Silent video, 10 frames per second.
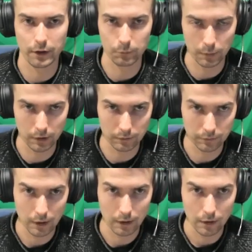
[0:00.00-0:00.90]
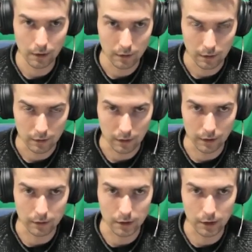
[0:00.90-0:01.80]
me. I
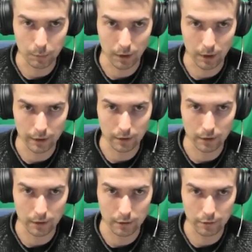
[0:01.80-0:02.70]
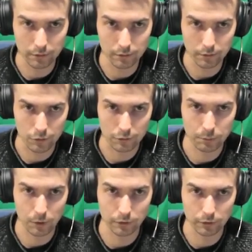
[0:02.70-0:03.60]
keep high guard, Just
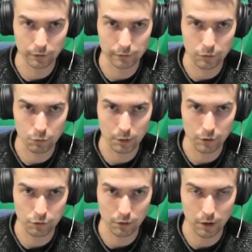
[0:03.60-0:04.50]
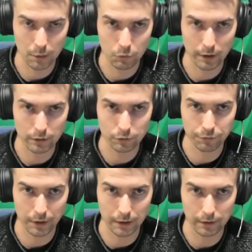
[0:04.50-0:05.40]
monitor the situation. I'm trying to
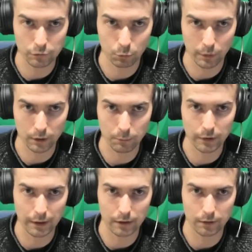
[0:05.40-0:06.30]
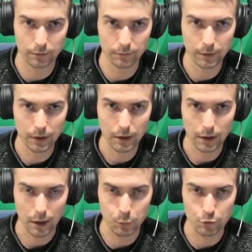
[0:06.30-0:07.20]
find his rhythm. There.
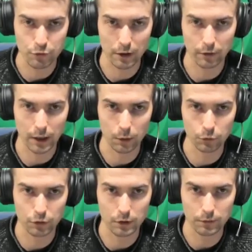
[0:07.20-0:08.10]
I push out a counter,